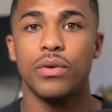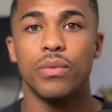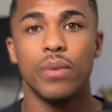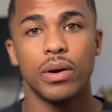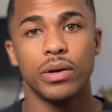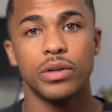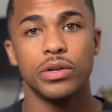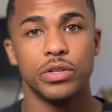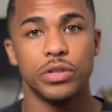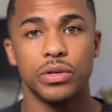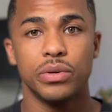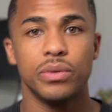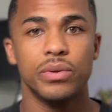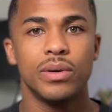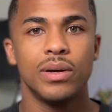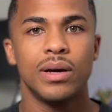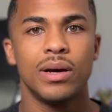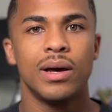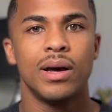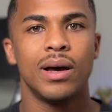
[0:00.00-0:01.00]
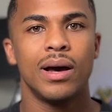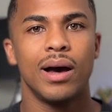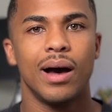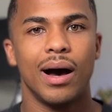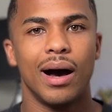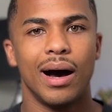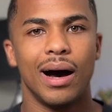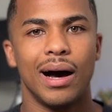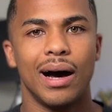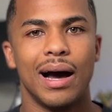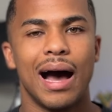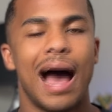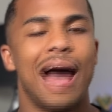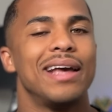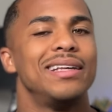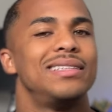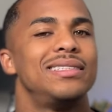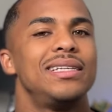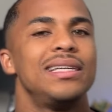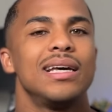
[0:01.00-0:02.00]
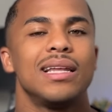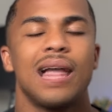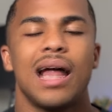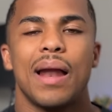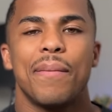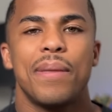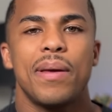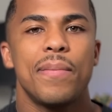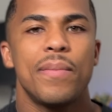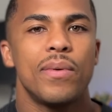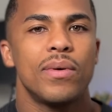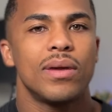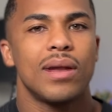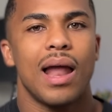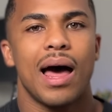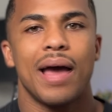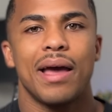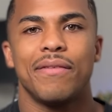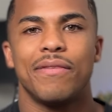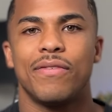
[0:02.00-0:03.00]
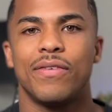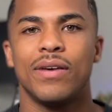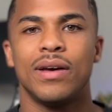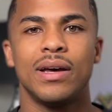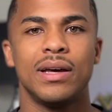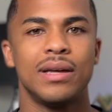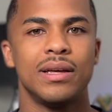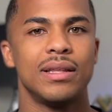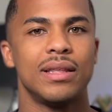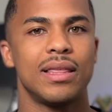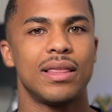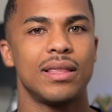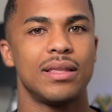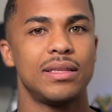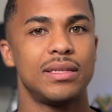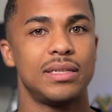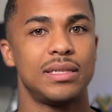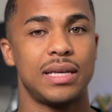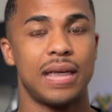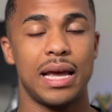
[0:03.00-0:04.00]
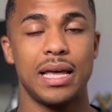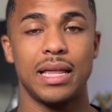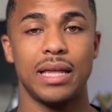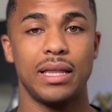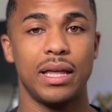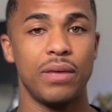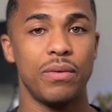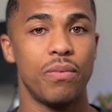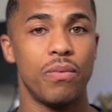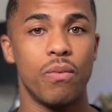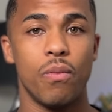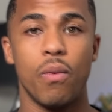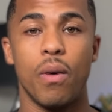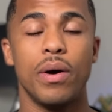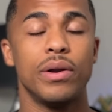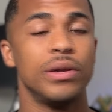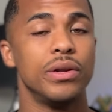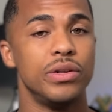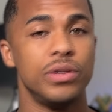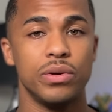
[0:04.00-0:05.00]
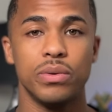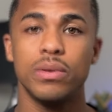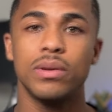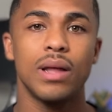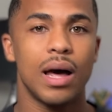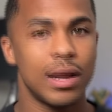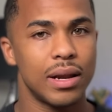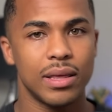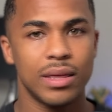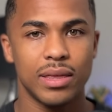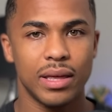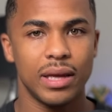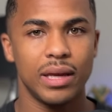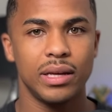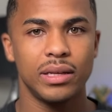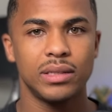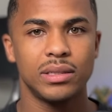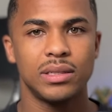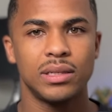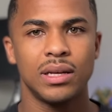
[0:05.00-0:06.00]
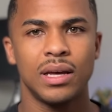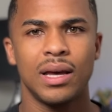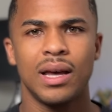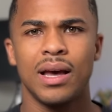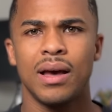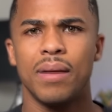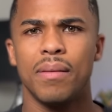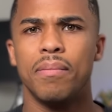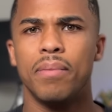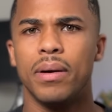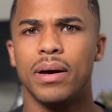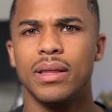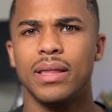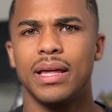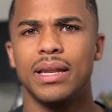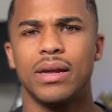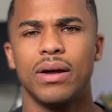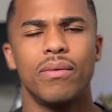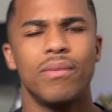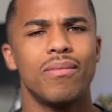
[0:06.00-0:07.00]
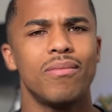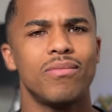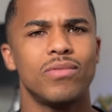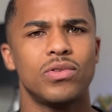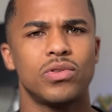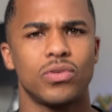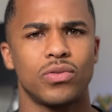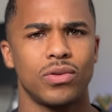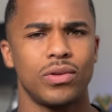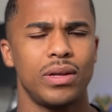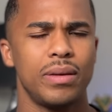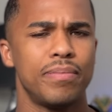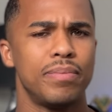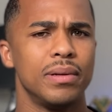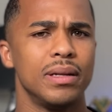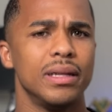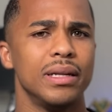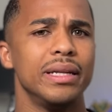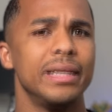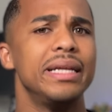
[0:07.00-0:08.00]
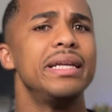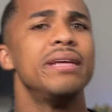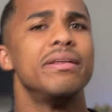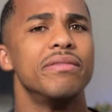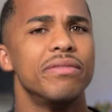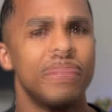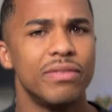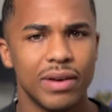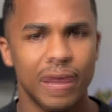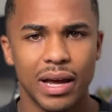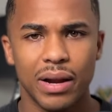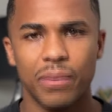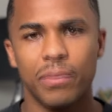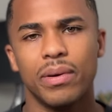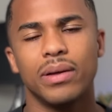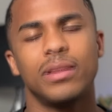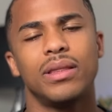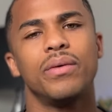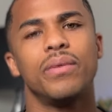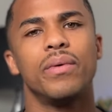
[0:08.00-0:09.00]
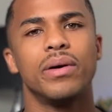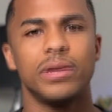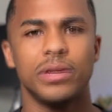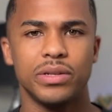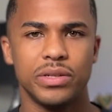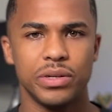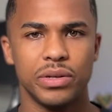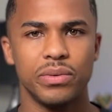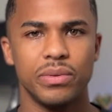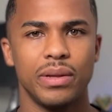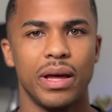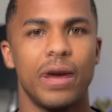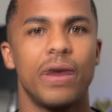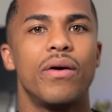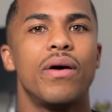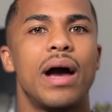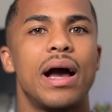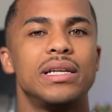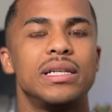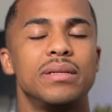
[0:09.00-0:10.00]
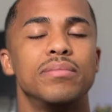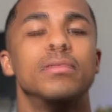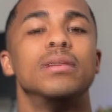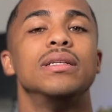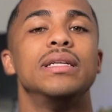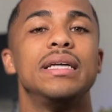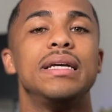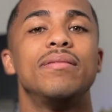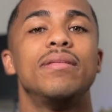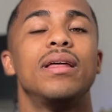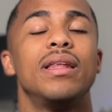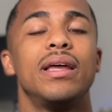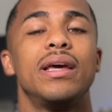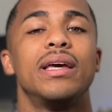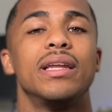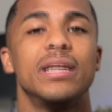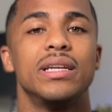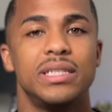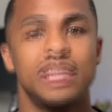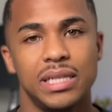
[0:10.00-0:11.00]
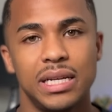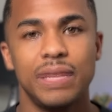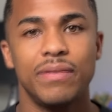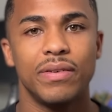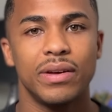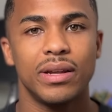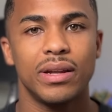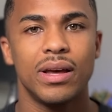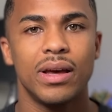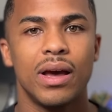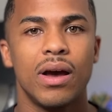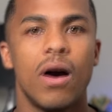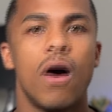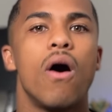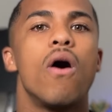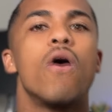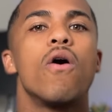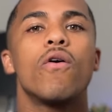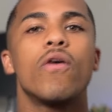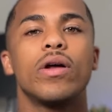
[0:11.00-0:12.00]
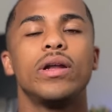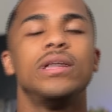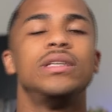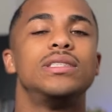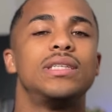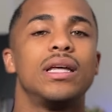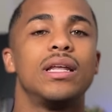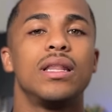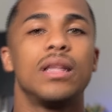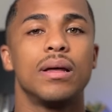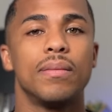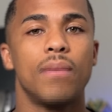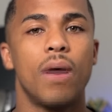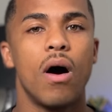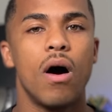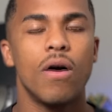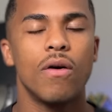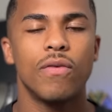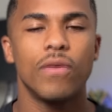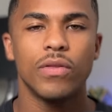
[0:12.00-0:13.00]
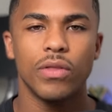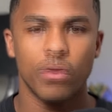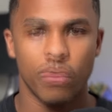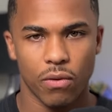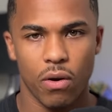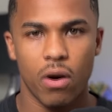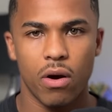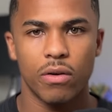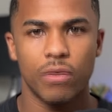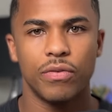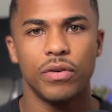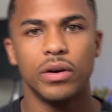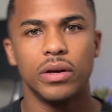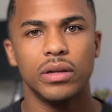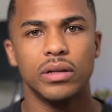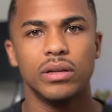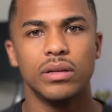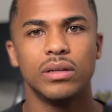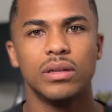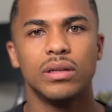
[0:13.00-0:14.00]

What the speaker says: you want to do. I see a lot of people in life say that they want to do a lot of things, but they don't truly believe in what they want to do. They don't actually believe that they can achieve it, already setting them off on the wrong foot.